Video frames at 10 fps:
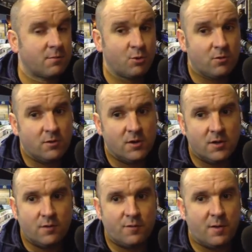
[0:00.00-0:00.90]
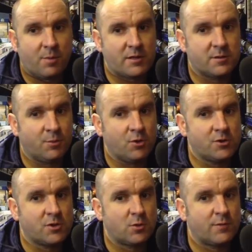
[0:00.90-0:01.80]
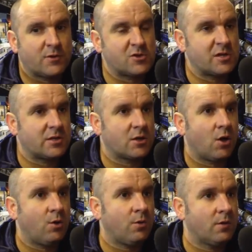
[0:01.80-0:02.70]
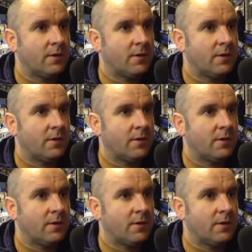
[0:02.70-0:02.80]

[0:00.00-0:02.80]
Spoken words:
But fair play to the boys. They've conceded a goal